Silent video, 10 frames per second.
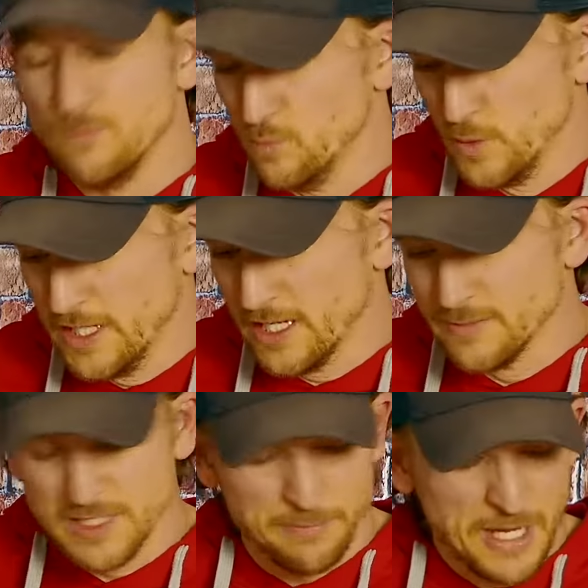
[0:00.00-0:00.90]
when it
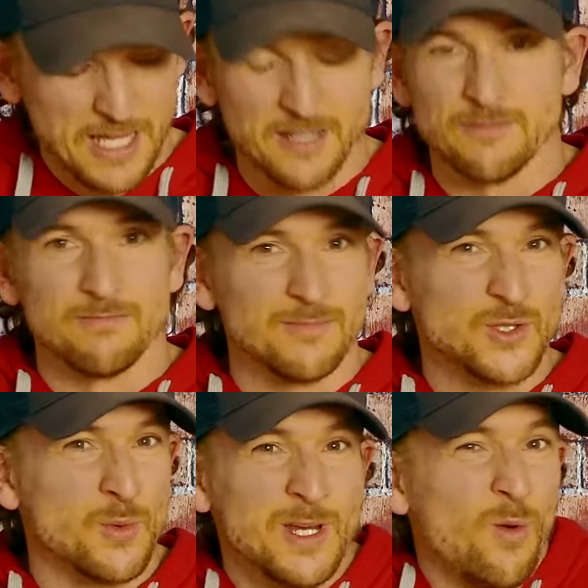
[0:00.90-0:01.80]
comes to paint,
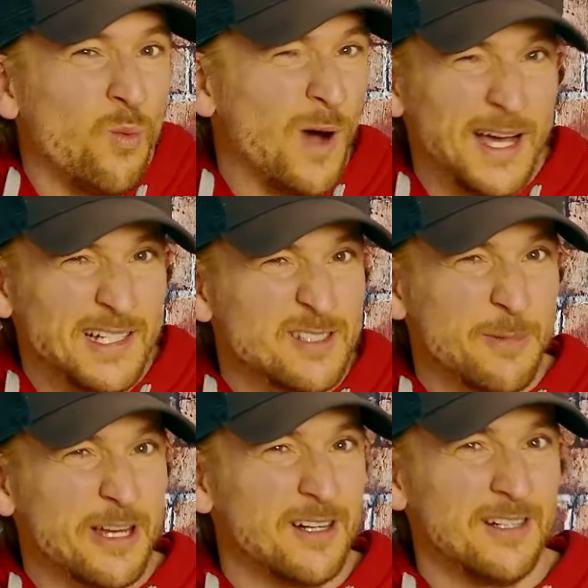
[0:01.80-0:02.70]
do we know why it's
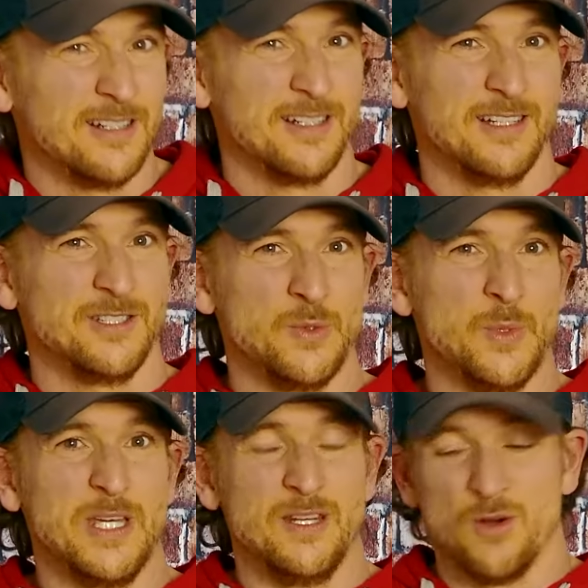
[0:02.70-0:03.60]
better? Do
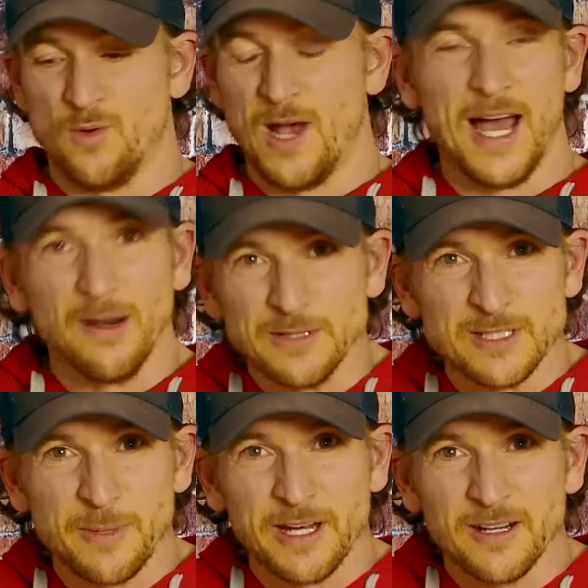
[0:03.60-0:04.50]
we know how
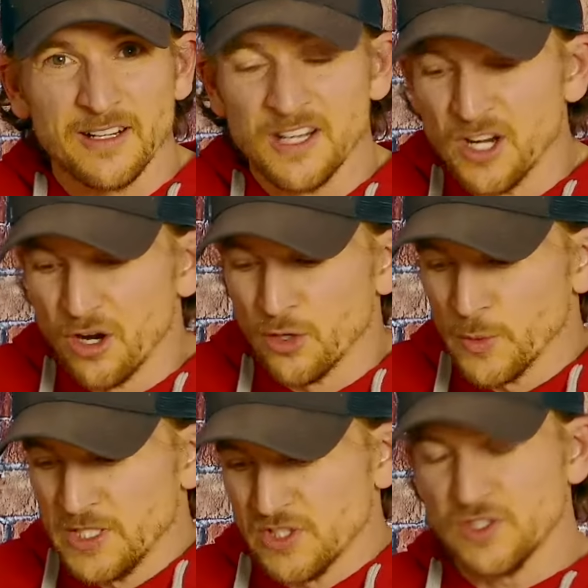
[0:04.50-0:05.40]
it's better? Or do
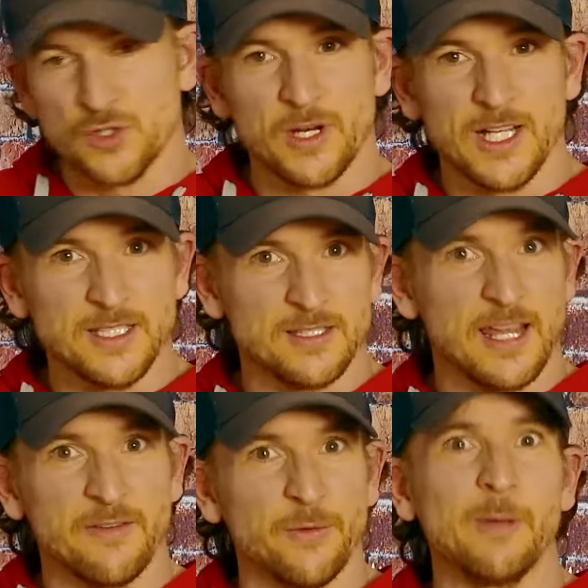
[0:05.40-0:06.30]
we just trust
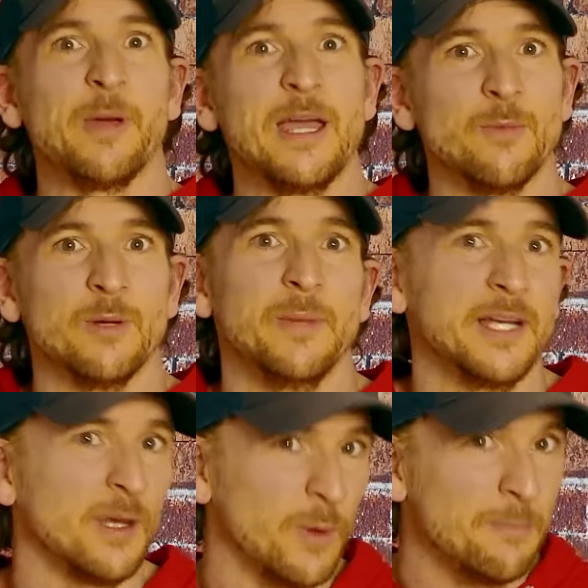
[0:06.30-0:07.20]
that if we pay more
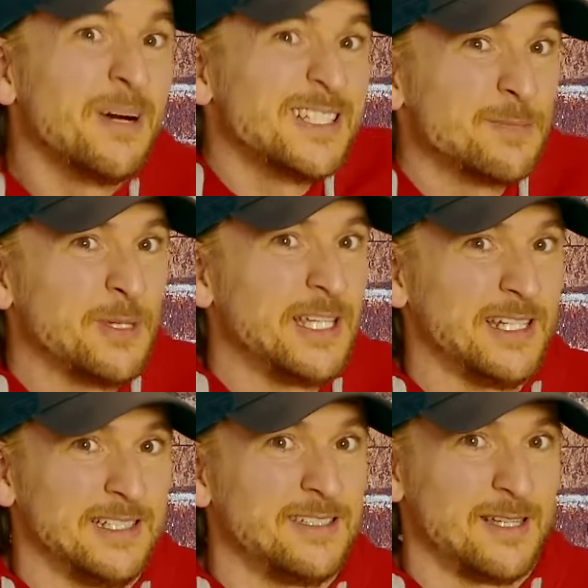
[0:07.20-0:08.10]
money, we must be
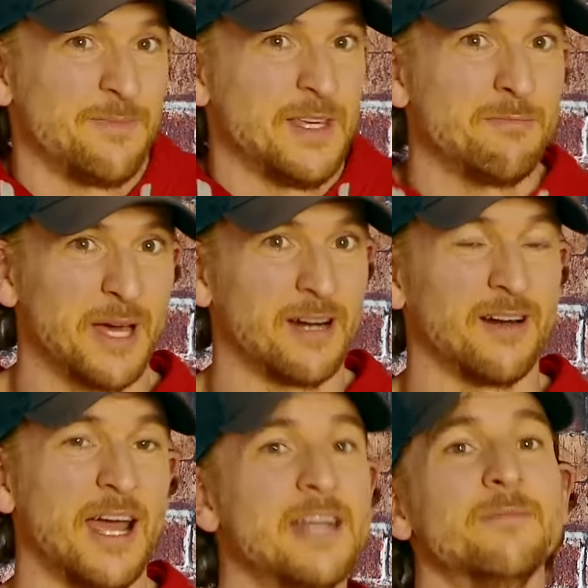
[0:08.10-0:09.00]
getting something
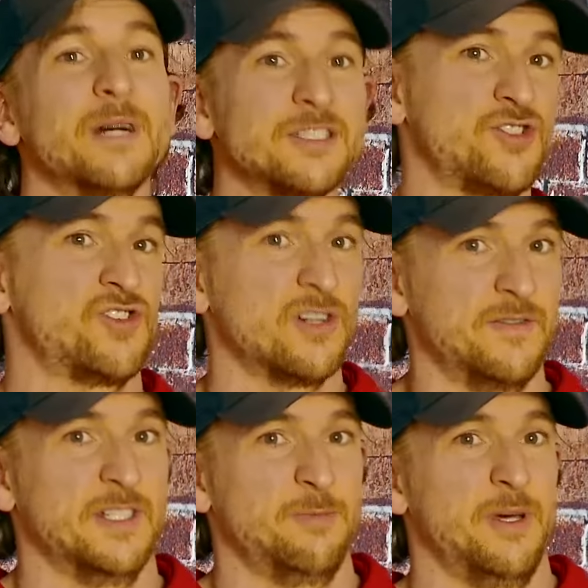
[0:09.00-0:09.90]
better and it must serve
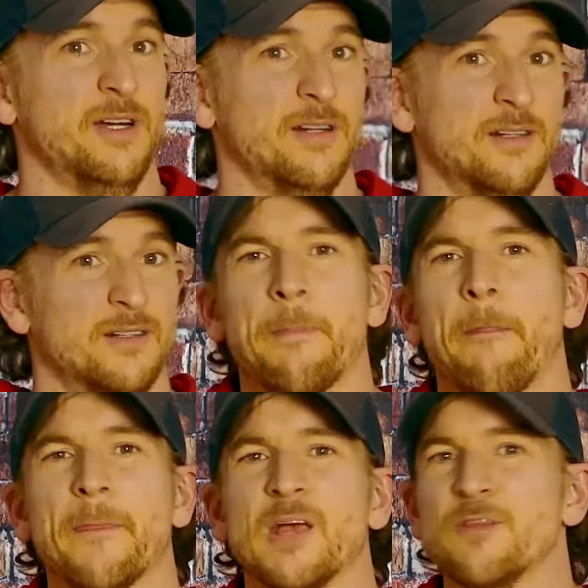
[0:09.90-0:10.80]
us better?
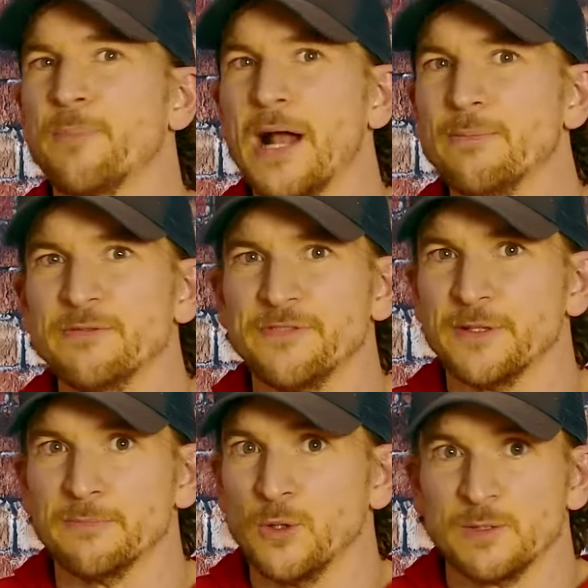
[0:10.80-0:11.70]
The problem
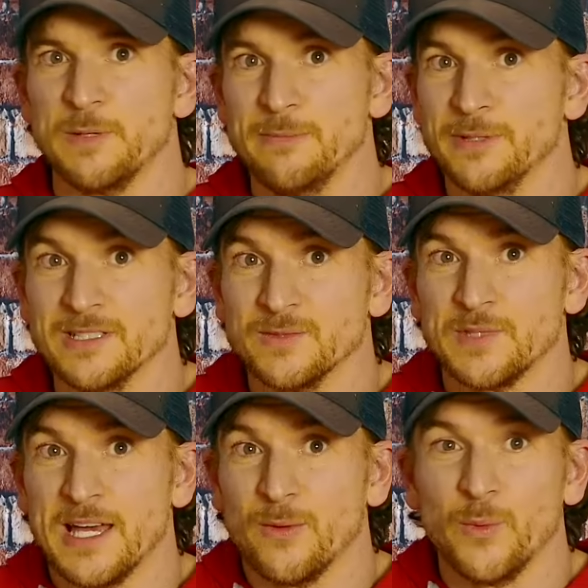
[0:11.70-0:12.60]
for most people is
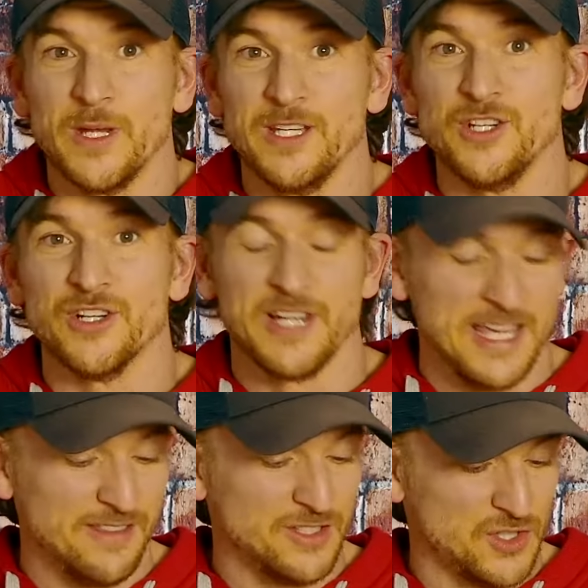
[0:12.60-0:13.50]
that when you're
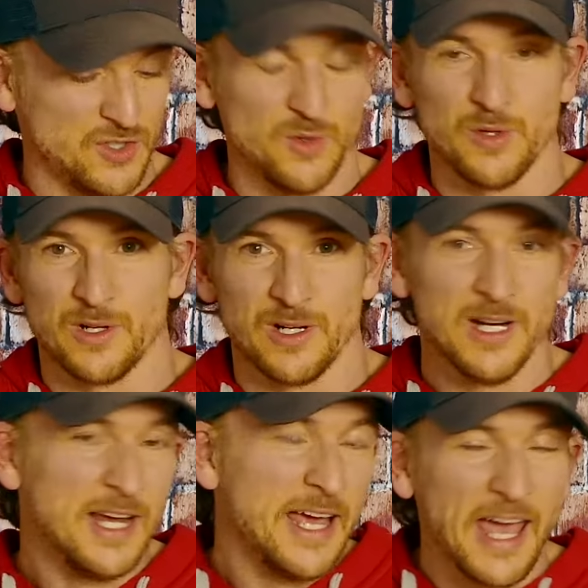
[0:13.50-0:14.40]
in the
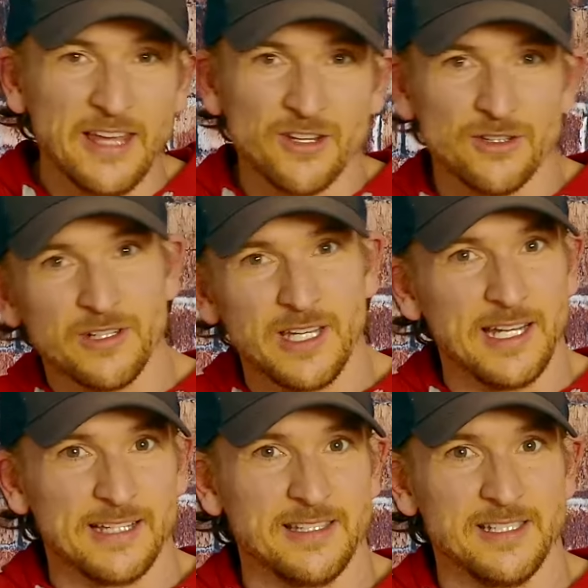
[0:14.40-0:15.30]
store and you're looking
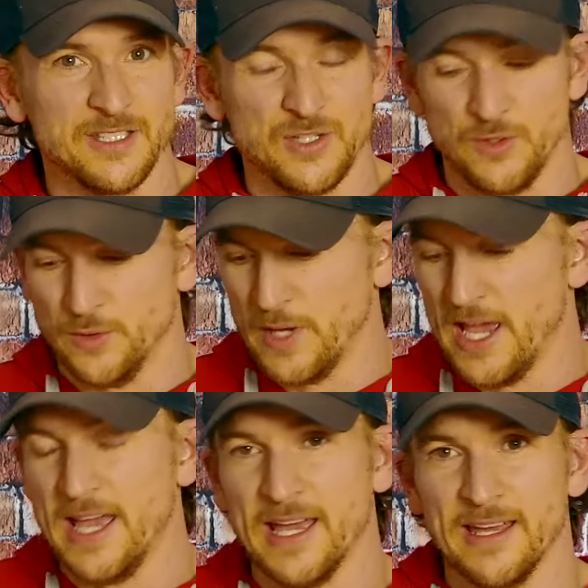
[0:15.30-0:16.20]
at these two
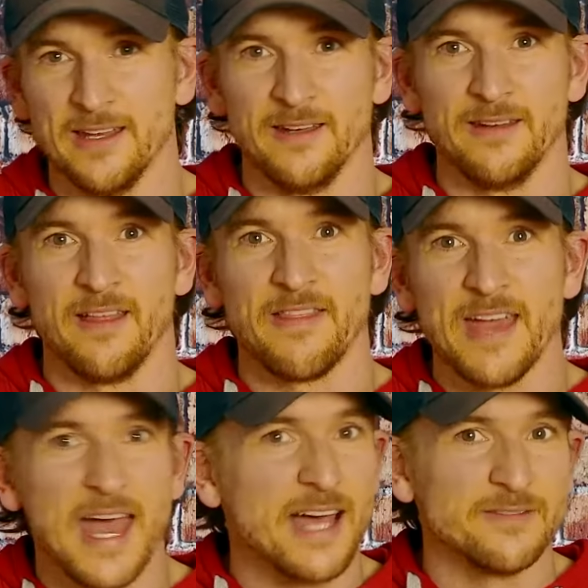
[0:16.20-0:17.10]
and
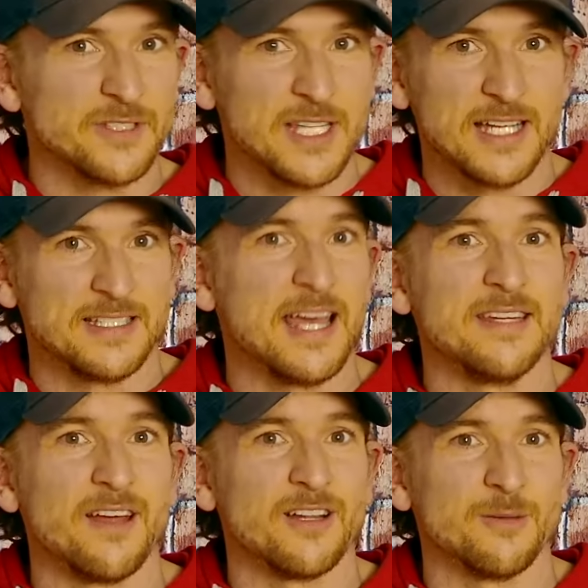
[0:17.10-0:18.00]
they have, say, a
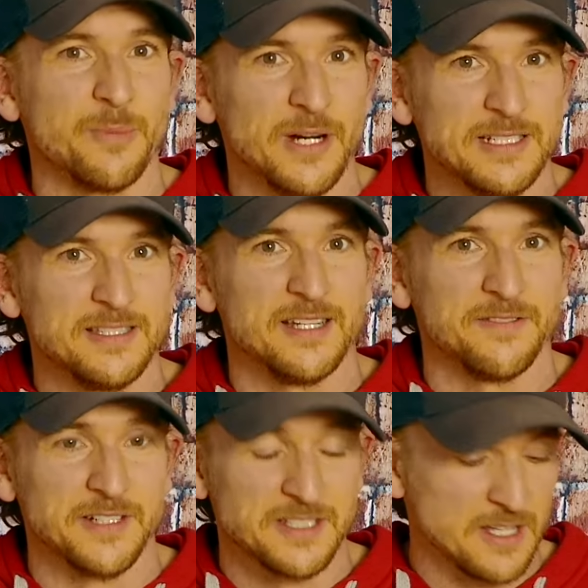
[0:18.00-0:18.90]
$10 price
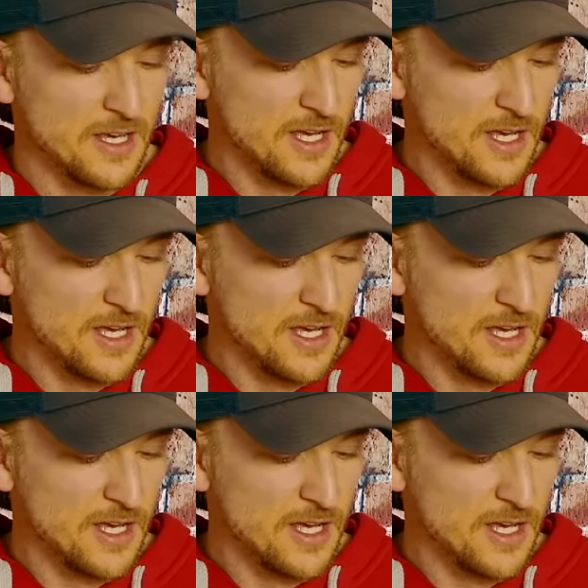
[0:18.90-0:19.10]
difference,